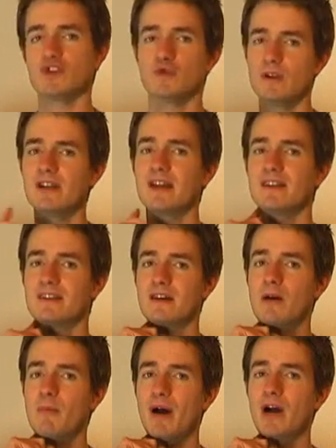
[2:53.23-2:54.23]
You will get
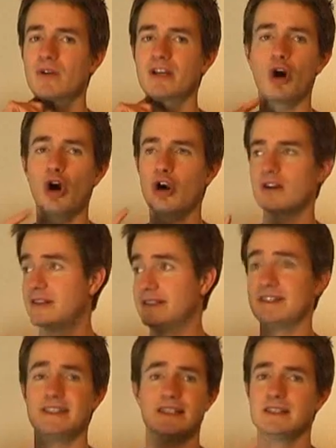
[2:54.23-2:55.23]
a pounding heart,
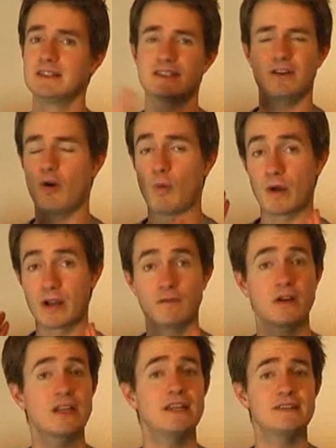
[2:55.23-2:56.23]
dizziness,
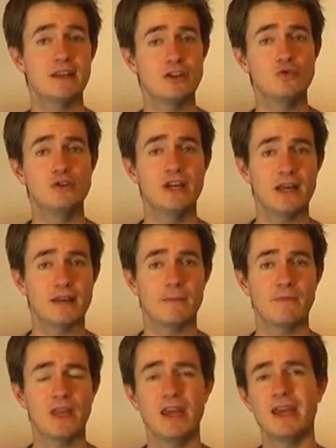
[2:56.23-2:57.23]
whatever it is that you get.
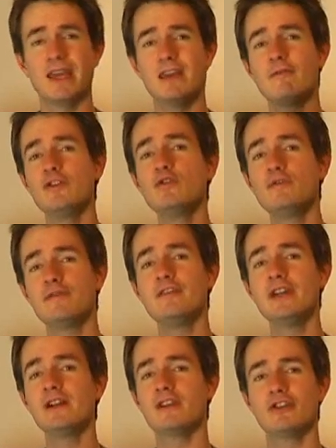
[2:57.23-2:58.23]
If you
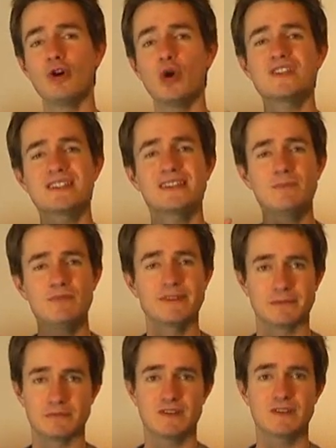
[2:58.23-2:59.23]
feel those
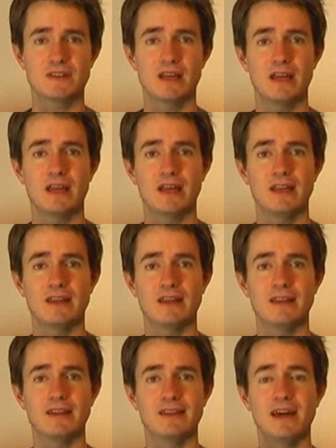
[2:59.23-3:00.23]
symptoms,
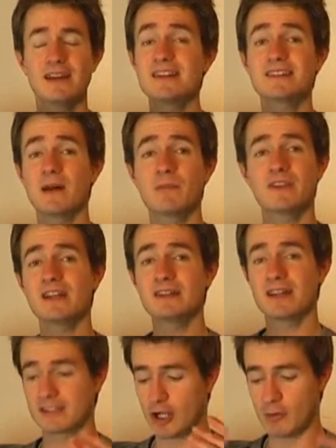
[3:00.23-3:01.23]
that is something
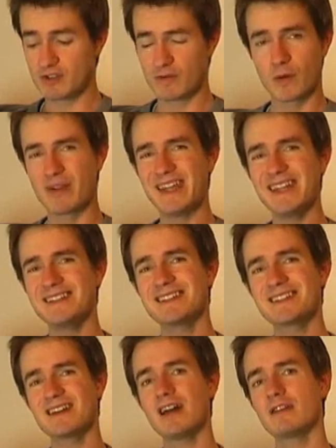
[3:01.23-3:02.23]
that comes from
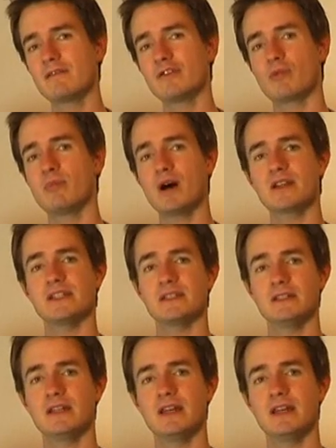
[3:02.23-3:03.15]
inside of your body.